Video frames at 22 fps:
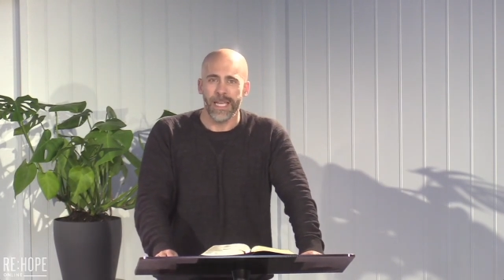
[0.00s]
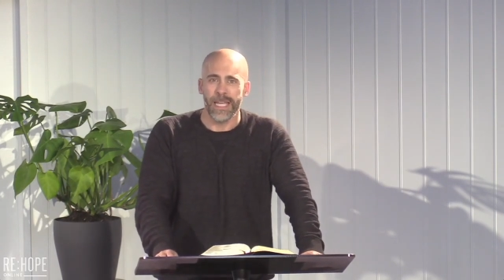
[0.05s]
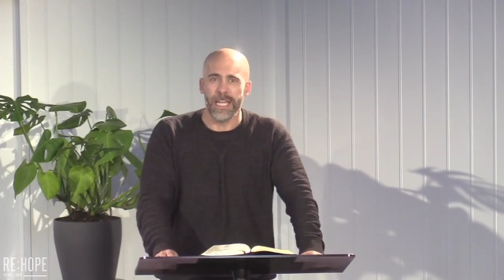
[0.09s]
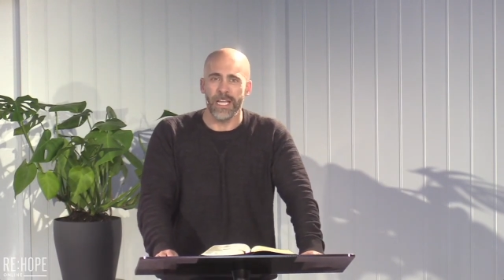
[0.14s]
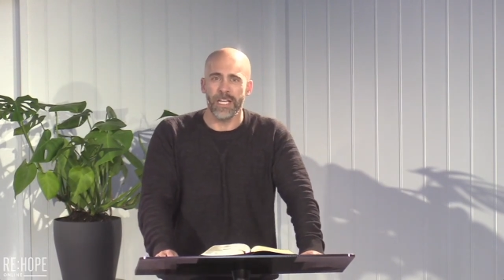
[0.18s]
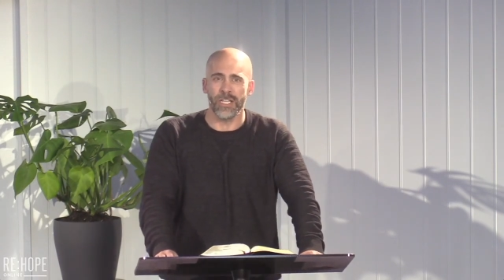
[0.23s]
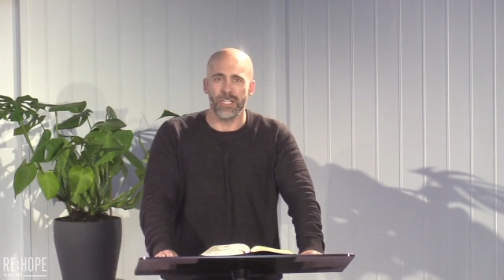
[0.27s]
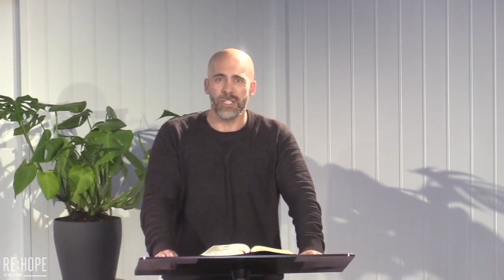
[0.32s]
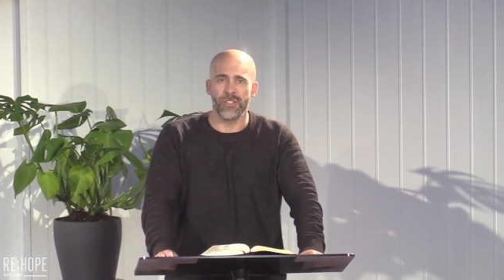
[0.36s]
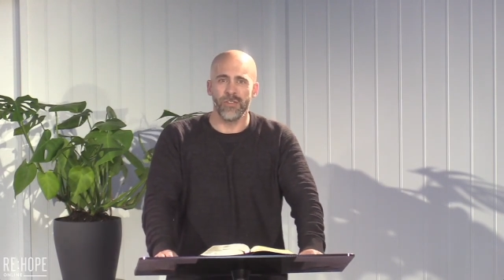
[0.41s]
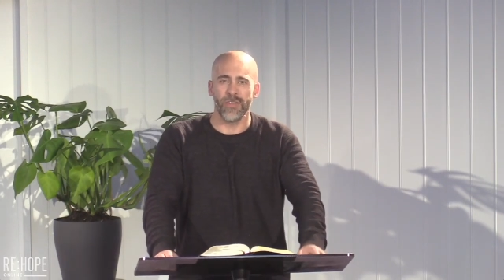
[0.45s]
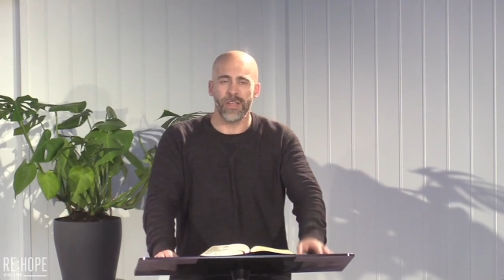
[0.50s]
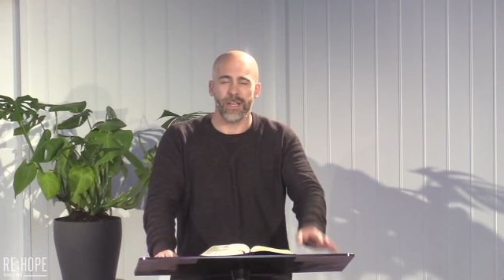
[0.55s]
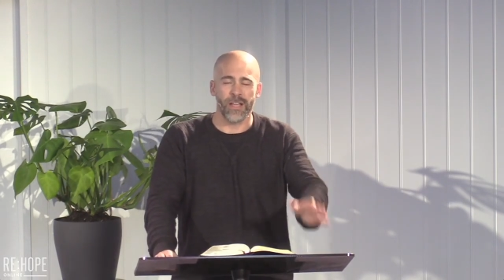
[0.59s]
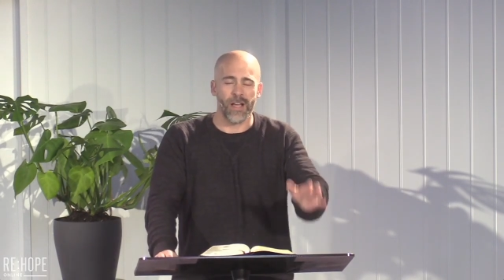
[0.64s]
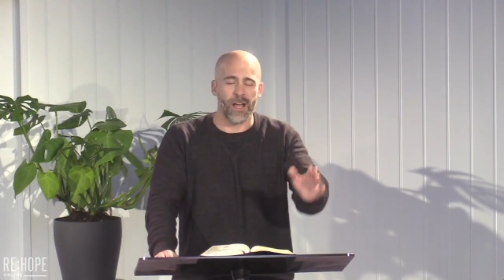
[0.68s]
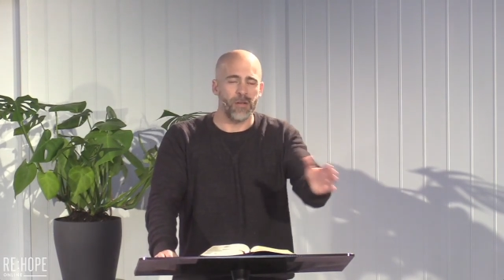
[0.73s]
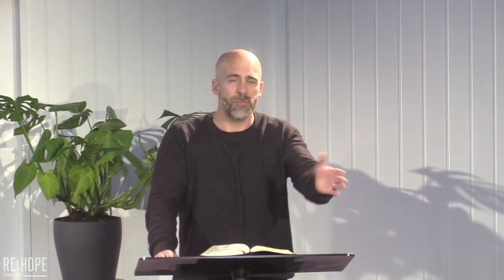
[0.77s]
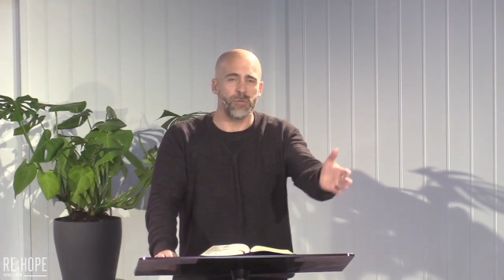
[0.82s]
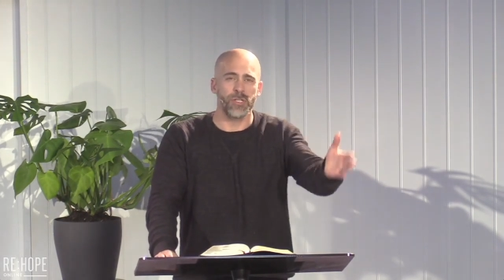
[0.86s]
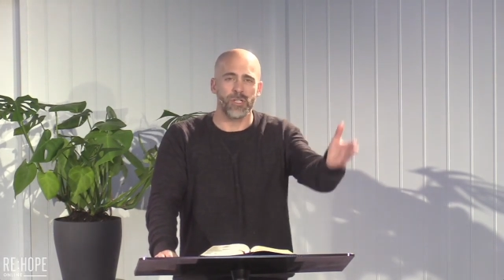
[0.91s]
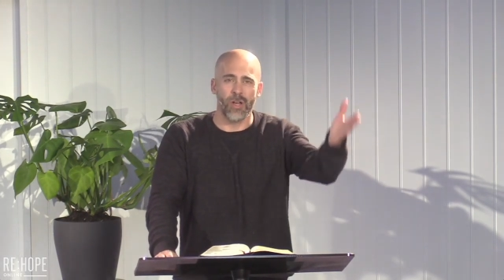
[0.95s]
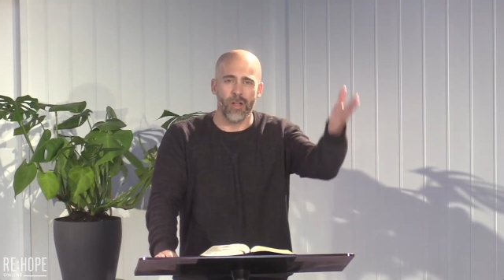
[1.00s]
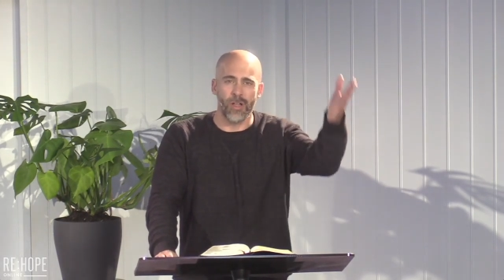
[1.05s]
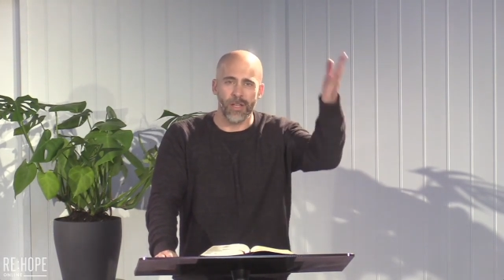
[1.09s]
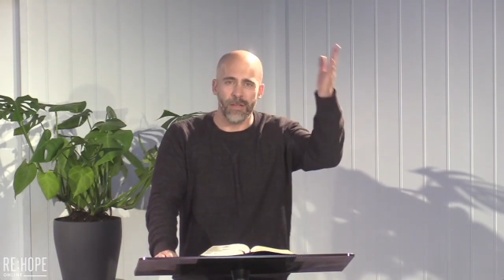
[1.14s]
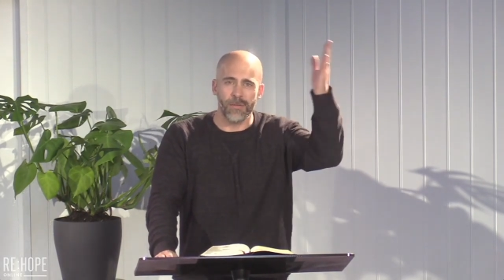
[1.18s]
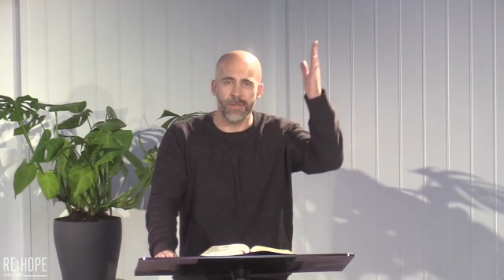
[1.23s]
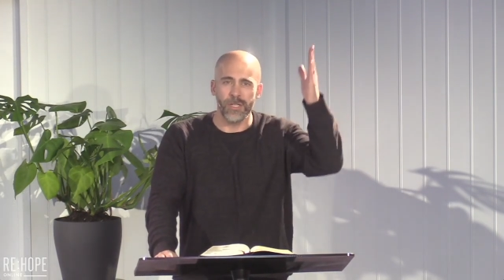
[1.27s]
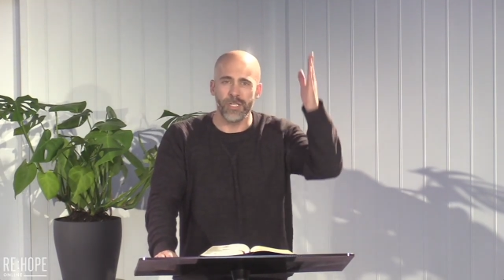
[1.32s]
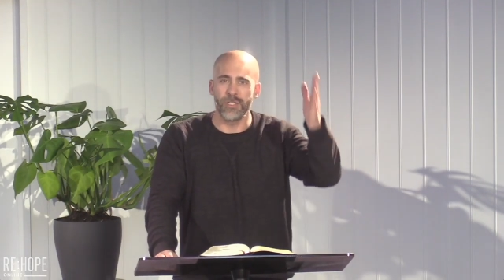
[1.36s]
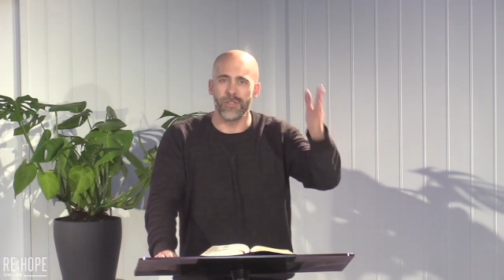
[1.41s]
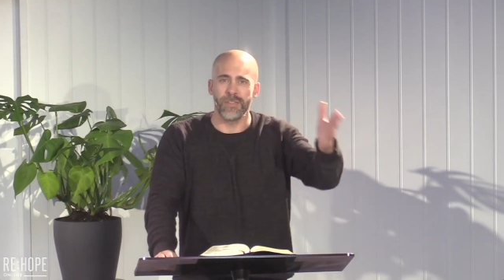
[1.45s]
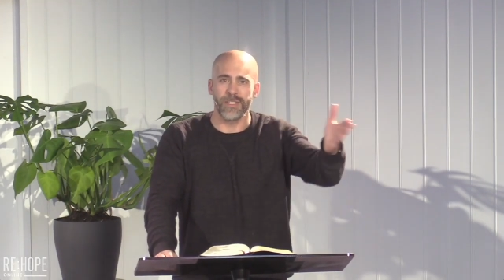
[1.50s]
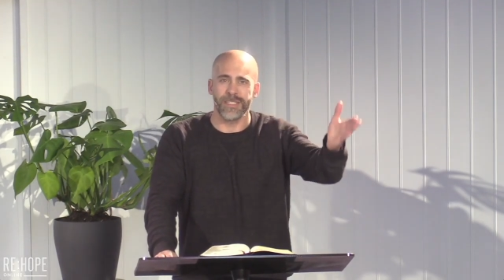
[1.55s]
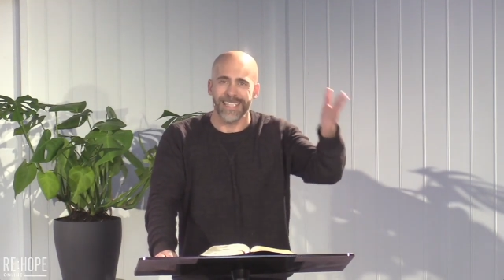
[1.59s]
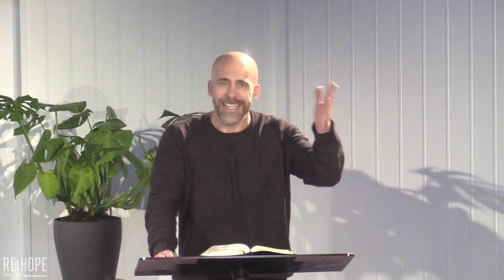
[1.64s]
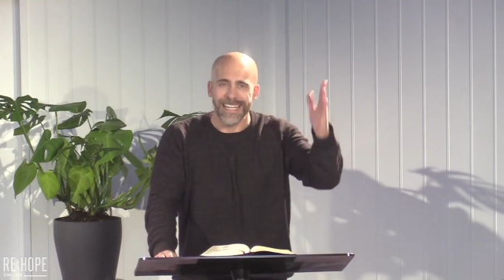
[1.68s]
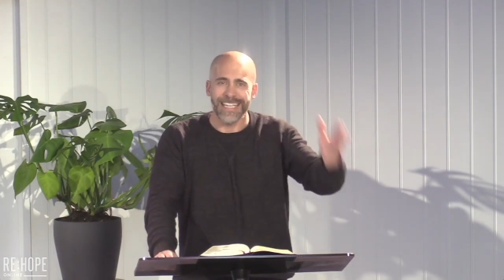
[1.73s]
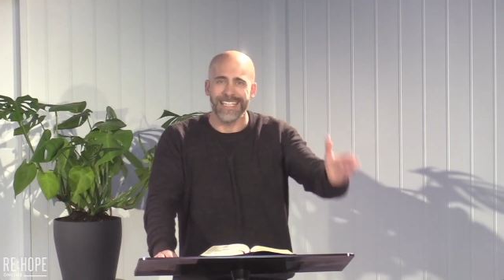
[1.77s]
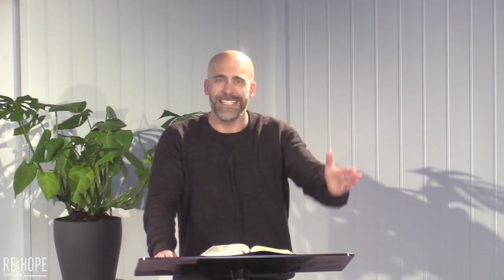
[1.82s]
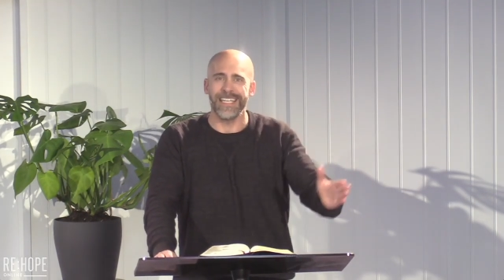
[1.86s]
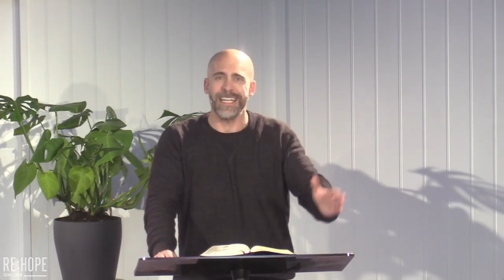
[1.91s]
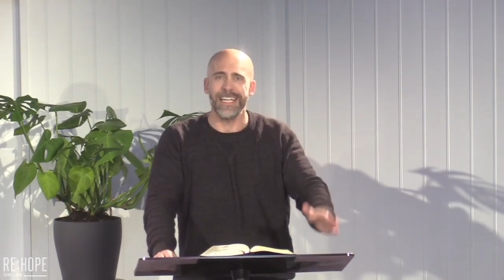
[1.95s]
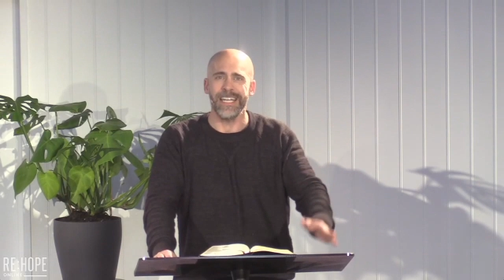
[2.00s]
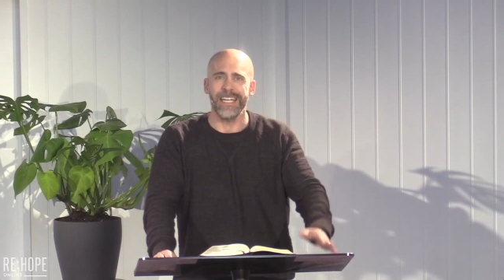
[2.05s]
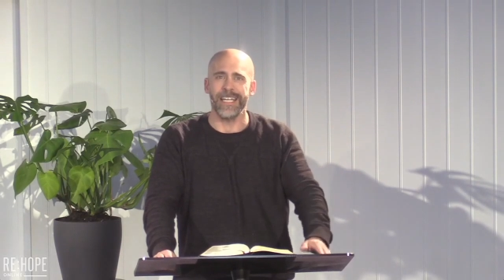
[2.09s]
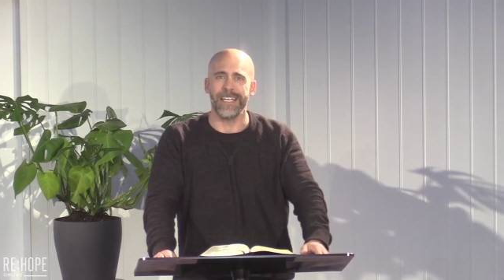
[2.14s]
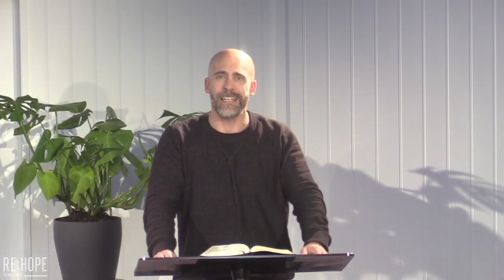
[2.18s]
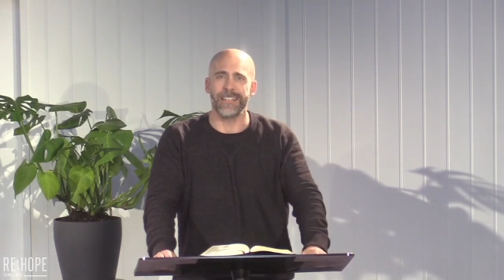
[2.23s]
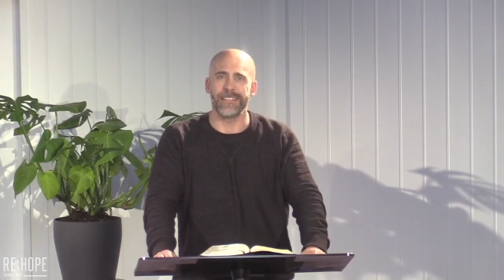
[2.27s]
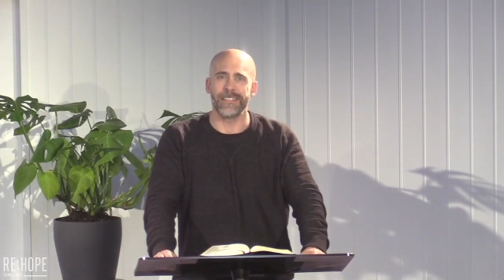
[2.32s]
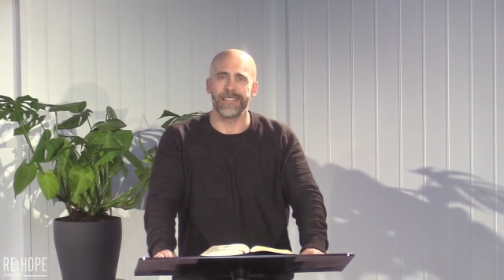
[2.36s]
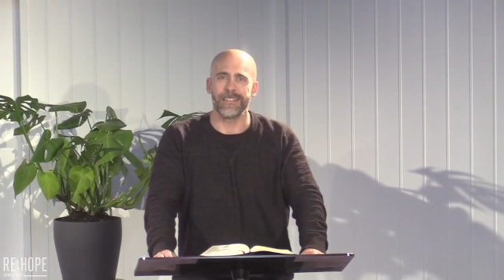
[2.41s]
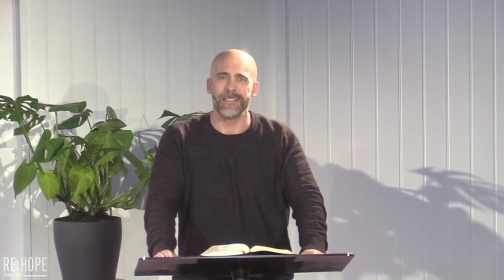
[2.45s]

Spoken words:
He just knew that God was calling him to do this and he did it.